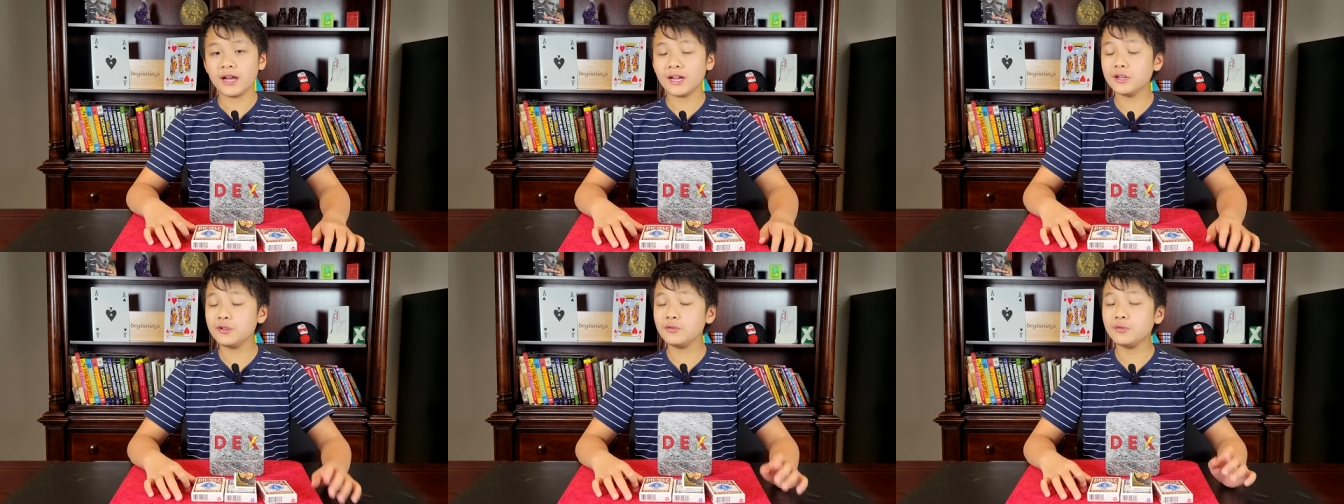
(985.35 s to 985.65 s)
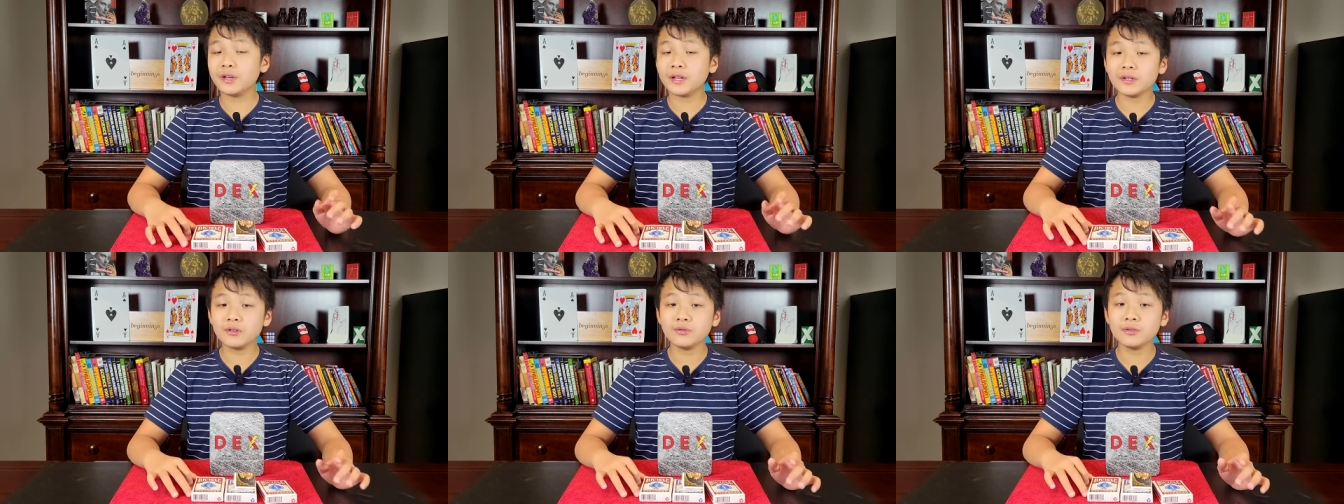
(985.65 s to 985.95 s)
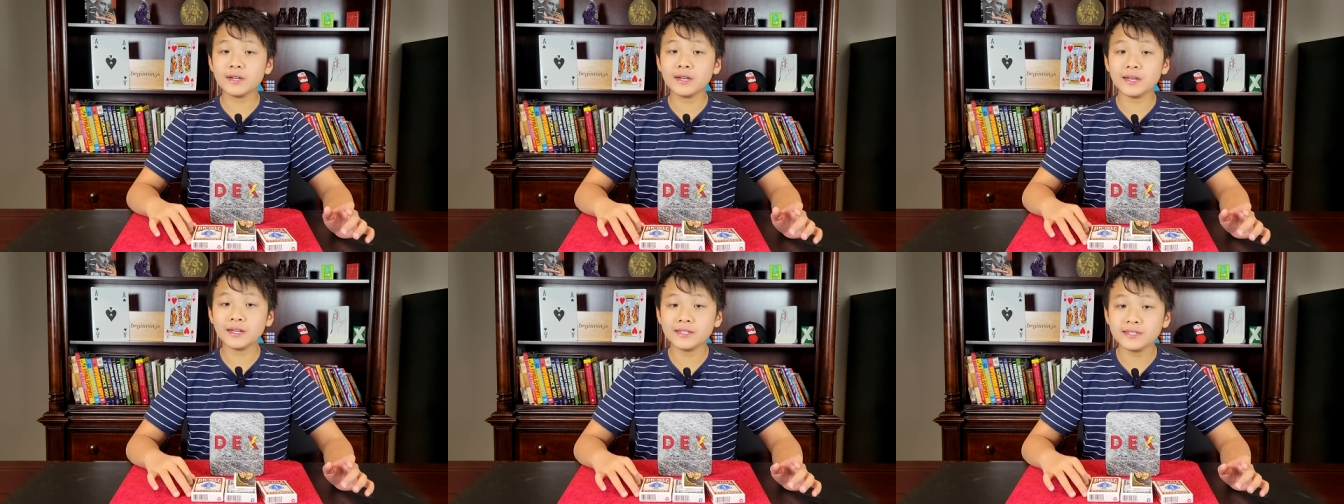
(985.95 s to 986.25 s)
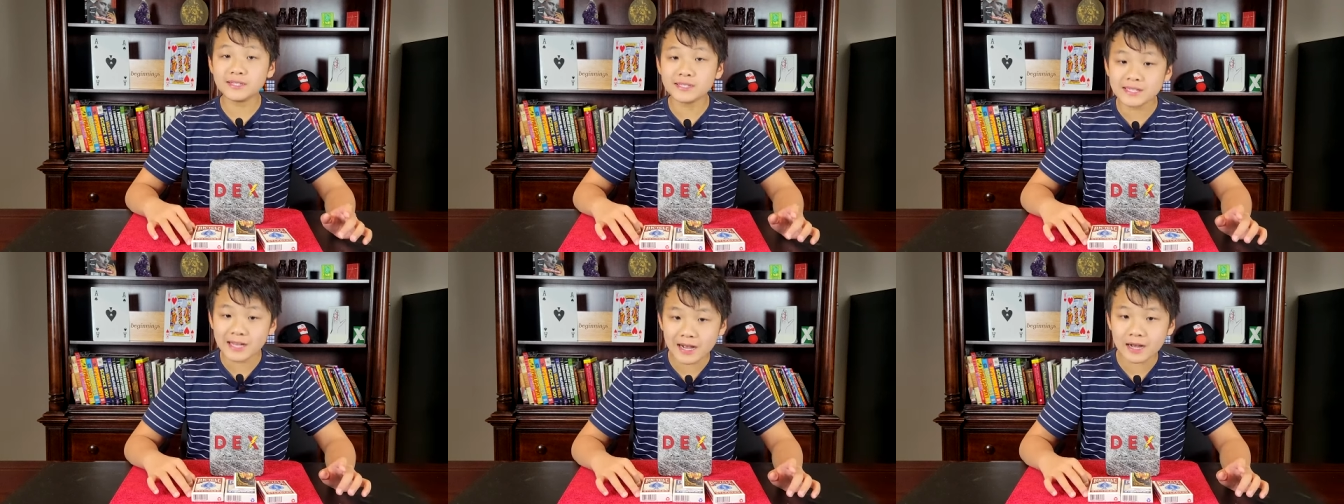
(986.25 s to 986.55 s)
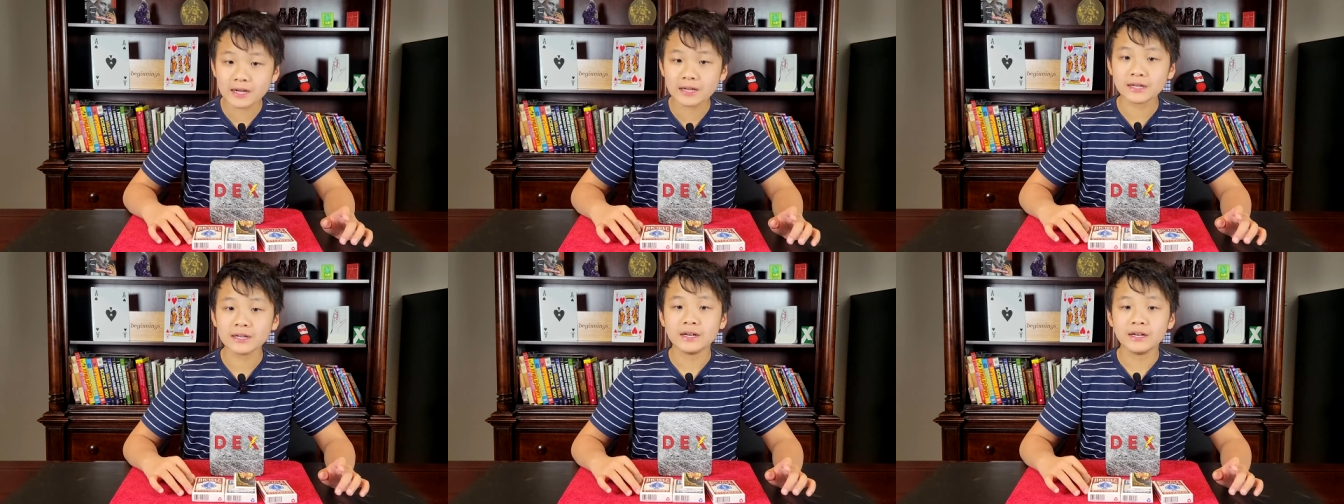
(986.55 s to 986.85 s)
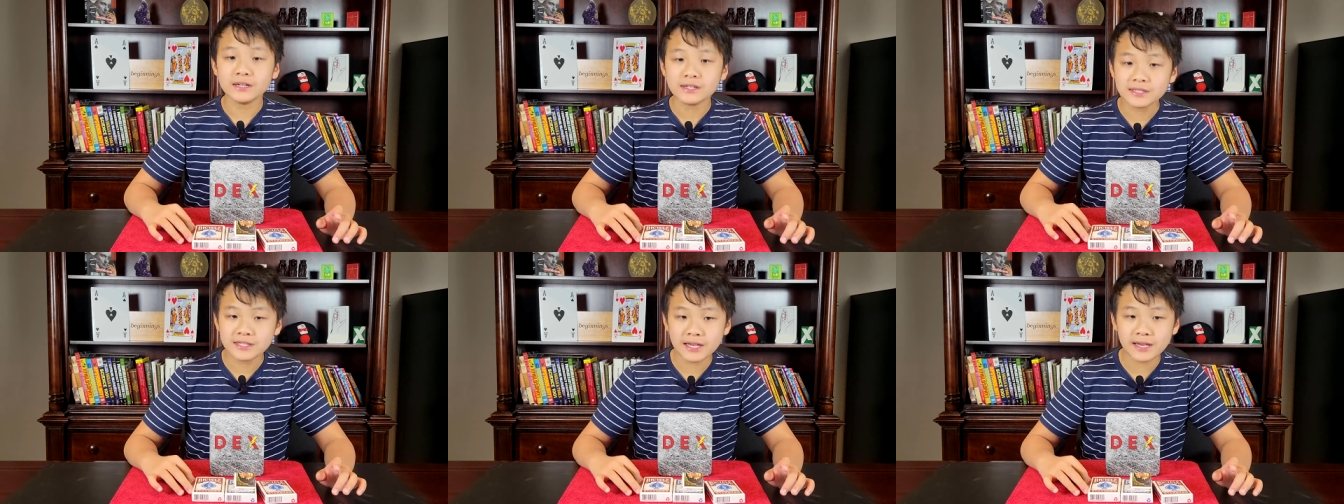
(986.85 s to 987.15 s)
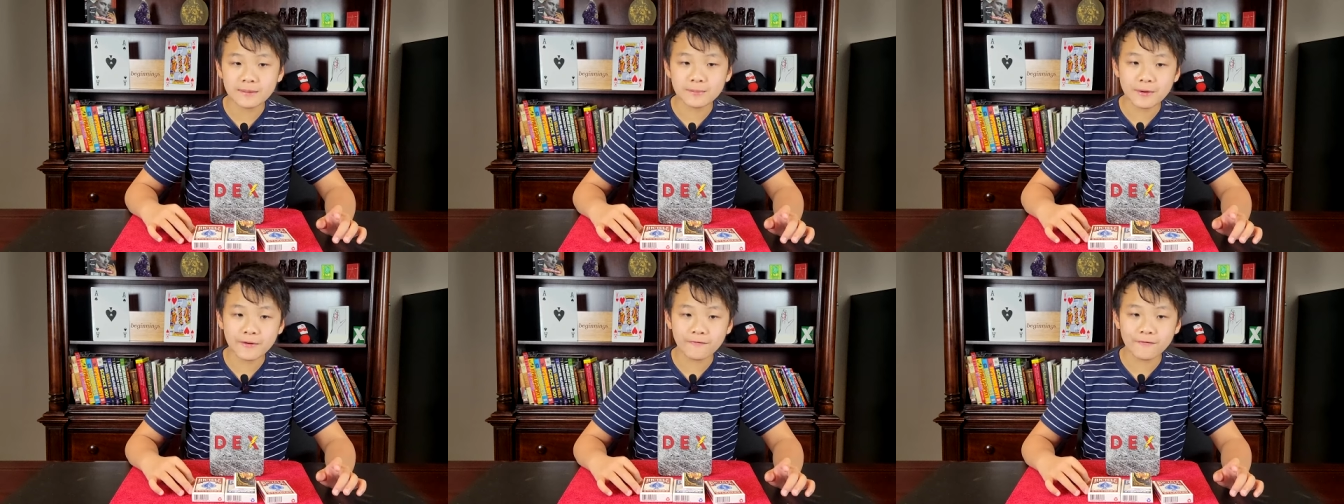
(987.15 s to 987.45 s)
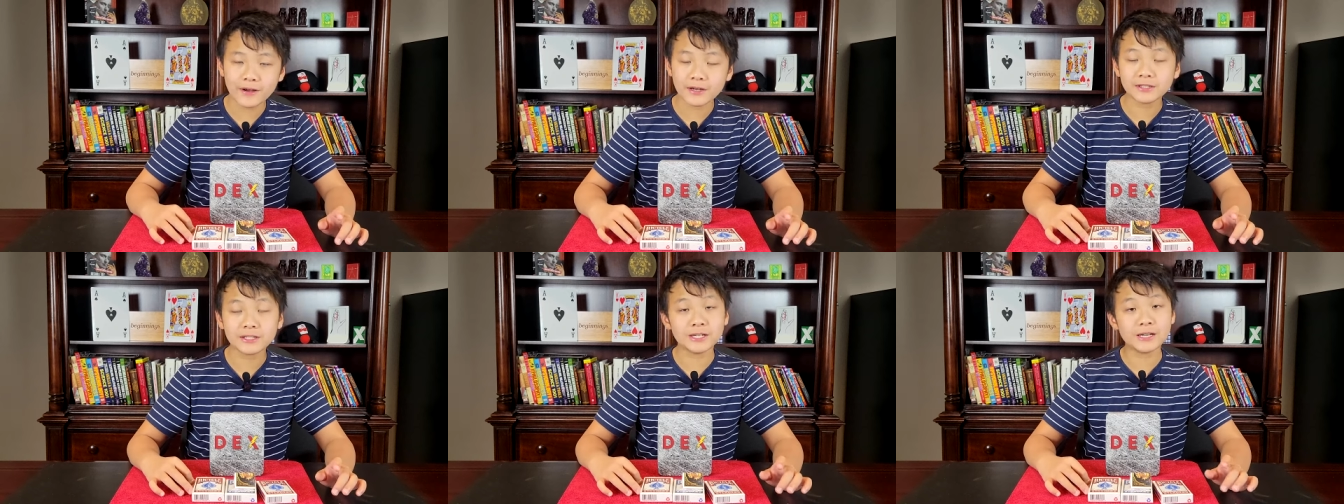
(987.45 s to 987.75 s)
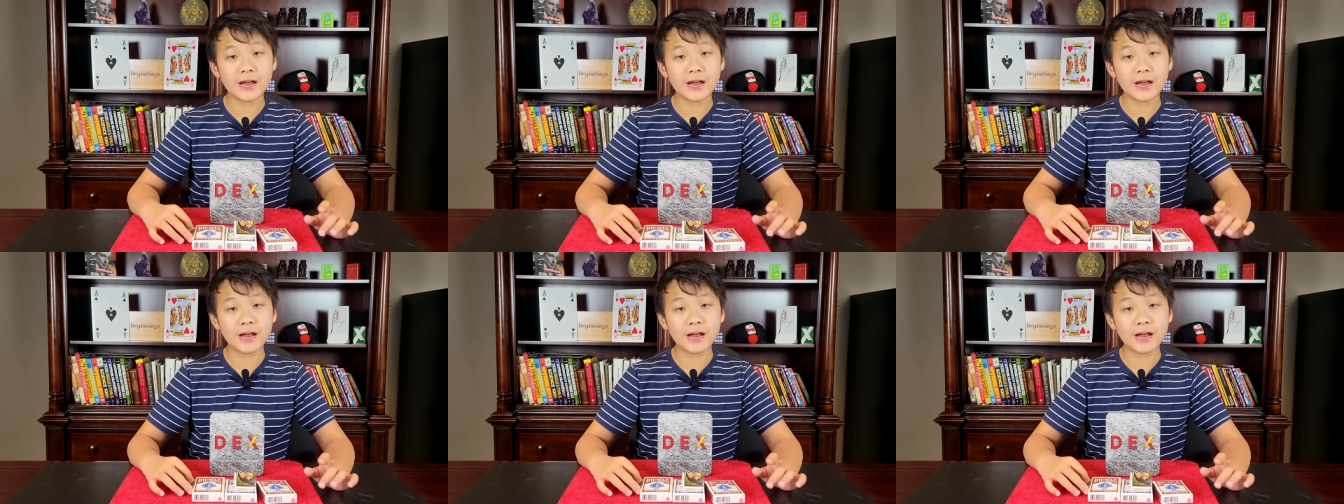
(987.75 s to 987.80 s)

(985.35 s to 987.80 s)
and you can do the exact same effect,